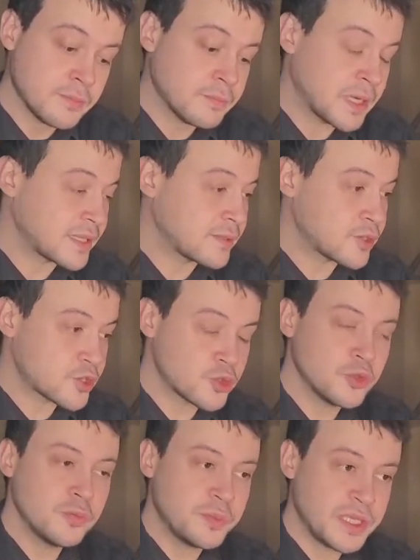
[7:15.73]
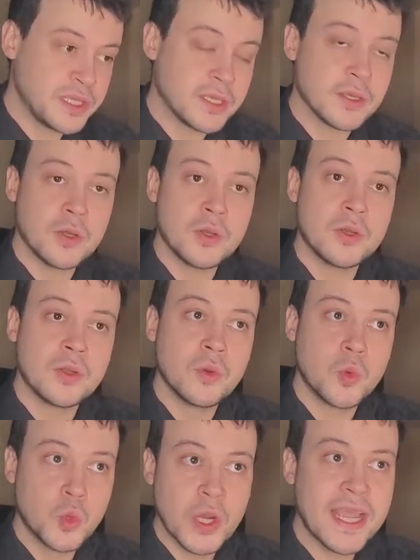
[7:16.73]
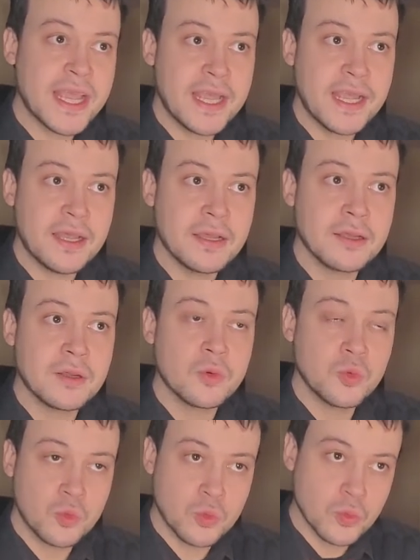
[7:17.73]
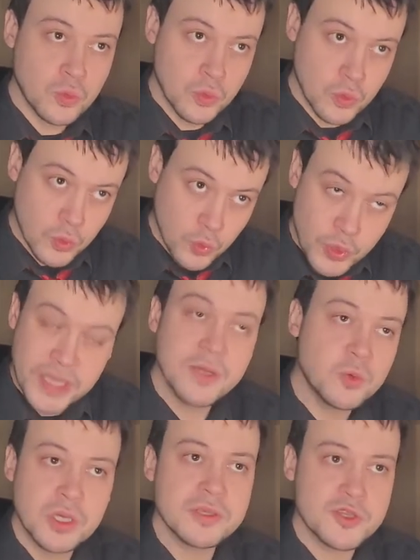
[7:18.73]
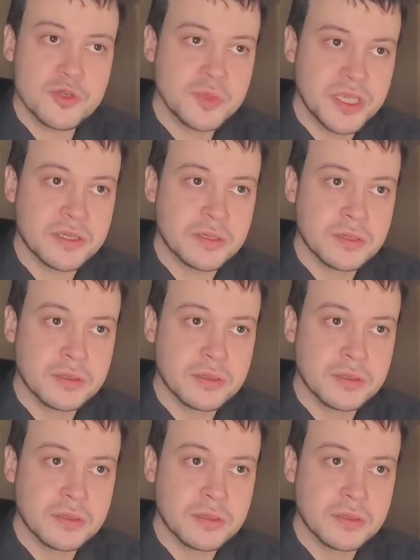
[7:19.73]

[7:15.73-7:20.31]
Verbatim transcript: but should be where we want to be